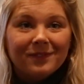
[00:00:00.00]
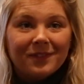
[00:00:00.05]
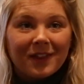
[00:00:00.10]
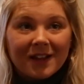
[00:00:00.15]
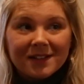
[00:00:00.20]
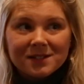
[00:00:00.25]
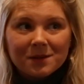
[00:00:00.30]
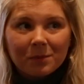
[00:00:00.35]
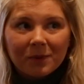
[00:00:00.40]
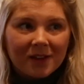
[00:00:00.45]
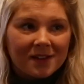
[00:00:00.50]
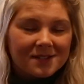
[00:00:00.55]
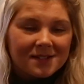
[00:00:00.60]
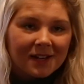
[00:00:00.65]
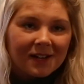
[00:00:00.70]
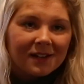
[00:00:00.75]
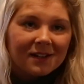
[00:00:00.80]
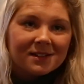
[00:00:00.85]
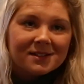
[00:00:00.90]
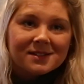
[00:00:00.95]
that's a
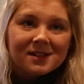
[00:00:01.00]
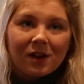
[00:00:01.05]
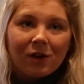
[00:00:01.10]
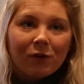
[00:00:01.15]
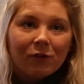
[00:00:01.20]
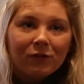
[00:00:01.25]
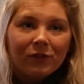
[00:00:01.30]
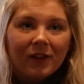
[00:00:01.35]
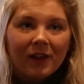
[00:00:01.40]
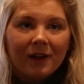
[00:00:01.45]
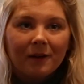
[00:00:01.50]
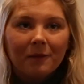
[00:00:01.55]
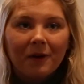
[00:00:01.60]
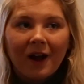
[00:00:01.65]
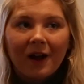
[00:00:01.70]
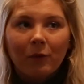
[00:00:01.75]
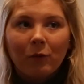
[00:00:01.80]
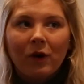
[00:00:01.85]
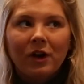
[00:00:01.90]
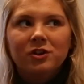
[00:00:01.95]
blessing in itself that
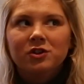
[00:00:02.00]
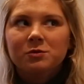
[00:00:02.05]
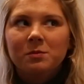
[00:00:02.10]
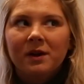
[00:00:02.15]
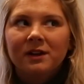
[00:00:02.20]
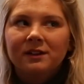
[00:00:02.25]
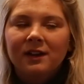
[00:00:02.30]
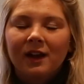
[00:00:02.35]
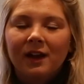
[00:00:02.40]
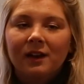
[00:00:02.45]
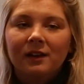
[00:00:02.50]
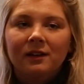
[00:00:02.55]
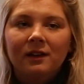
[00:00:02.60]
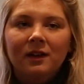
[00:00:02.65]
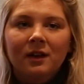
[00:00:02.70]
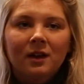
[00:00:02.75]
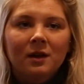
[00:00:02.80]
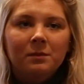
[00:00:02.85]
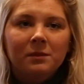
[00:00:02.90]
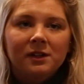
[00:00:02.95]
I watched my dad
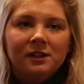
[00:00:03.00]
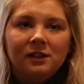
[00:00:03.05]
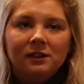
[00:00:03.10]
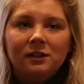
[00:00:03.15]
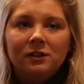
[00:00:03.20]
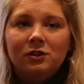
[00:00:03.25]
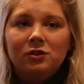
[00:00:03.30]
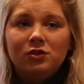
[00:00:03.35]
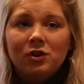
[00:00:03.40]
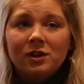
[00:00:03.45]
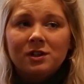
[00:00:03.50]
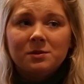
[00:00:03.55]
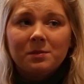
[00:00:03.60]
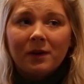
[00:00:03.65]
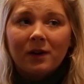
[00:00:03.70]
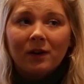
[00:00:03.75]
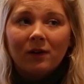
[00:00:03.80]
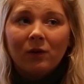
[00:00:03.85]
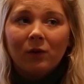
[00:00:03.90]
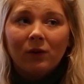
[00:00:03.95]
be addicted to drugs
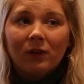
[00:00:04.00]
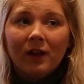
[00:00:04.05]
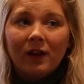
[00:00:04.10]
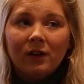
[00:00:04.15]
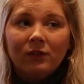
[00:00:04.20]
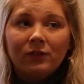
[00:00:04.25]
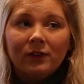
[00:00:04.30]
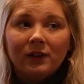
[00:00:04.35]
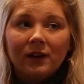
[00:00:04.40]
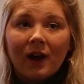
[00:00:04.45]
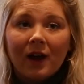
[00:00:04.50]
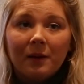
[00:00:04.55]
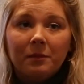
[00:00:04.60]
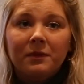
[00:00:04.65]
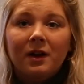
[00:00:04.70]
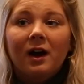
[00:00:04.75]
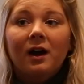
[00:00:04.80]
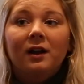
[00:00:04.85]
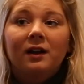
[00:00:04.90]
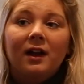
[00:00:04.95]
my whole life and I'm
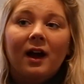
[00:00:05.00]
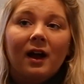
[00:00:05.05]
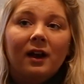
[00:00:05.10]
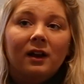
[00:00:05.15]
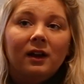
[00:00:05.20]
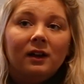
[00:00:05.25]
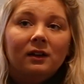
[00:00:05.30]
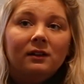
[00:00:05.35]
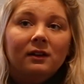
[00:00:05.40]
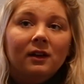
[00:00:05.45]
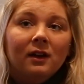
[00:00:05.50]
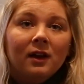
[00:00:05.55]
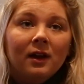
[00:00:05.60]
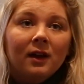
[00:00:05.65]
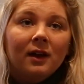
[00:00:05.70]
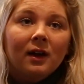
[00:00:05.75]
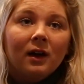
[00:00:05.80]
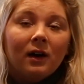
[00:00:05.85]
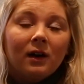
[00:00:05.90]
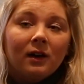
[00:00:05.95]
not an addict.
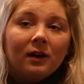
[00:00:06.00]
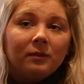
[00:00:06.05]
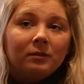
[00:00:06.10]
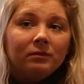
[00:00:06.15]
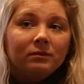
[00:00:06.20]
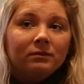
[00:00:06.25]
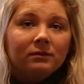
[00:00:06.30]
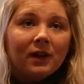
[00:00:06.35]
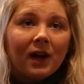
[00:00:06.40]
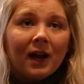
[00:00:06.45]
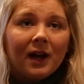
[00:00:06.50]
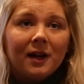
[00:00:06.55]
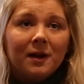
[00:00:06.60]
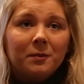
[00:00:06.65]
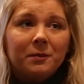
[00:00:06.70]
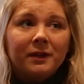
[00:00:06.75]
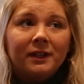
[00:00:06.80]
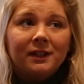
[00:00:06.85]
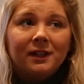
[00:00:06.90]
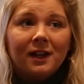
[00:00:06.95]
I
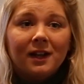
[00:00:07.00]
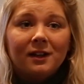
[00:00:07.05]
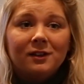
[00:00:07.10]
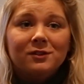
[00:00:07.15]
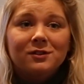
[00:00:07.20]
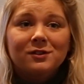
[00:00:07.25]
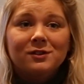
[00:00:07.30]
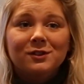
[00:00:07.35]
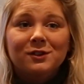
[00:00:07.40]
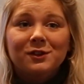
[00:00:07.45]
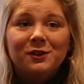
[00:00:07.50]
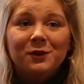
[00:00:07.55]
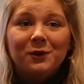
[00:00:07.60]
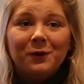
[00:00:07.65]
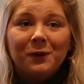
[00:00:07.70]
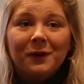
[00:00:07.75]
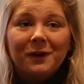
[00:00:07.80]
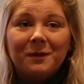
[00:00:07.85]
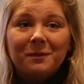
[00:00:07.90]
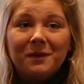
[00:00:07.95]
am engaged
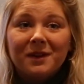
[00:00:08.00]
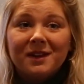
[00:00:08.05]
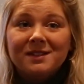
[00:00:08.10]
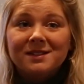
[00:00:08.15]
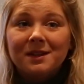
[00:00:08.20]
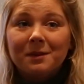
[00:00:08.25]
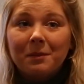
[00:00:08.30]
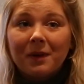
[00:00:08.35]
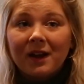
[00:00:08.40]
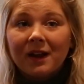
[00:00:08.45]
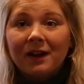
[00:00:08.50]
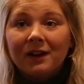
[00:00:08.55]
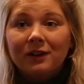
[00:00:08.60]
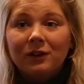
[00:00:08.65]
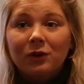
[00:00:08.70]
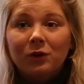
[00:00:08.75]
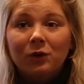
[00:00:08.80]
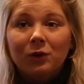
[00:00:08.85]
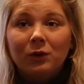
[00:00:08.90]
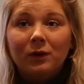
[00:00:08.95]
to an amazing man
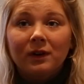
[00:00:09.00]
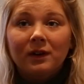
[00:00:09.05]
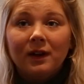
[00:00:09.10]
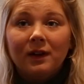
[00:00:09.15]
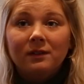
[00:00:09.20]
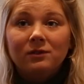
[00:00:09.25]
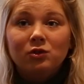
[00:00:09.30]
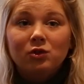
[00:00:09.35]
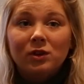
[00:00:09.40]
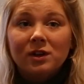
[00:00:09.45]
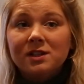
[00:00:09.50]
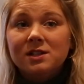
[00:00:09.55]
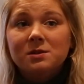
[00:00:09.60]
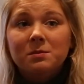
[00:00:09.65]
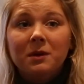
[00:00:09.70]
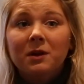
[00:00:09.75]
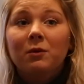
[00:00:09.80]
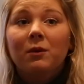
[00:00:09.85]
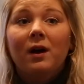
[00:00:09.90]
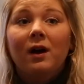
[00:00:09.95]
who treats
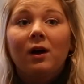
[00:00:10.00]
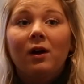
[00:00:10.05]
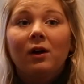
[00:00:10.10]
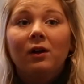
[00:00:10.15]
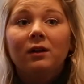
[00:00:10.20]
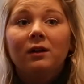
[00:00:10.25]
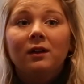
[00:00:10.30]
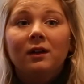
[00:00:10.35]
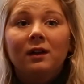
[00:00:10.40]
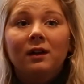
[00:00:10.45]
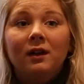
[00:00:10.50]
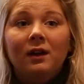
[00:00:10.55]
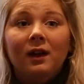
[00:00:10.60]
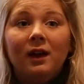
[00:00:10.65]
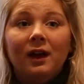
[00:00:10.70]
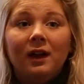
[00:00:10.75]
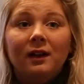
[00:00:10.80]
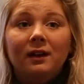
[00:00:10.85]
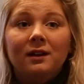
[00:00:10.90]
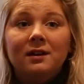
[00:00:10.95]
me well
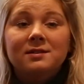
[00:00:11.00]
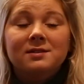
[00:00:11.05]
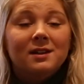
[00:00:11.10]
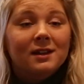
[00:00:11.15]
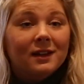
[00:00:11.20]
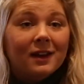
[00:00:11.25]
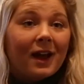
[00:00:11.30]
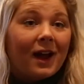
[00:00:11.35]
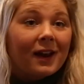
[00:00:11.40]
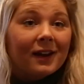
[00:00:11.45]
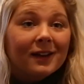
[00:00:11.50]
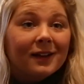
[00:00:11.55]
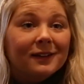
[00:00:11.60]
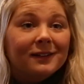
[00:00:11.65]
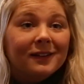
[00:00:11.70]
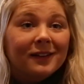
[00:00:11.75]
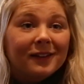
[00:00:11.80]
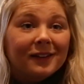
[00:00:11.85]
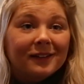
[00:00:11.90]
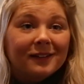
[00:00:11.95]
and isn't an
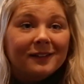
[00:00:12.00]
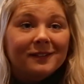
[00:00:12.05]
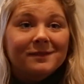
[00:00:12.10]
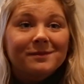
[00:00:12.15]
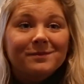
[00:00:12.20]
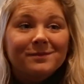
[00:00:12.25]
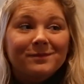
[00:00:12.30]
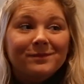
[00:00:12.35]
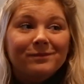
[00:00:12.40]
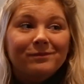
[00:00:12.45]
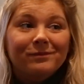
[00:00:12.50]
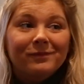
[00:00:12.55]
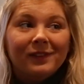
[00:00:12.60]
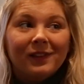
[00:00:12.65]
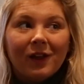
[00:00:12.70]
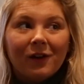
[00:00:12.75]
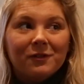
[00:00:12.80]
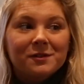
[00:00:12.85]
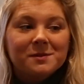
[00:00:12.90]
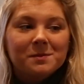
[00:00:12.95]
addict and
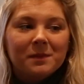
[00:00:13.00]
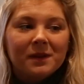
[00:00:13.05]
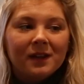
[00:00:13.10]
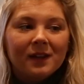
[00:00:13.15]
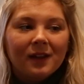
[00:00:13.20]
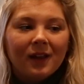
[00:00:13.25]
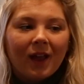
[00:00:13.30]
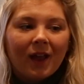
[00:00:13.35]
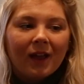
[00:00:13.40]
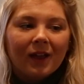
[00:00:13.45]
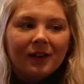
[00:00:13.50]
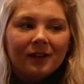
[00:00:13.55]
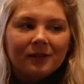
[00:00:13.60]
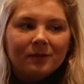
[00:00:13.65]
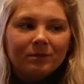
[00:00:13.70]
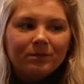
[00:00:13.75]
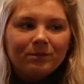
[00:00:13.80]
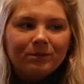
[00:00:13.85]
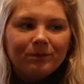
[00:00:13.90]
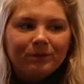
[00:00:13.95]
loves me,
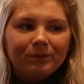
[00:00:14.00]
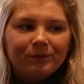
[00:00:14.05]
and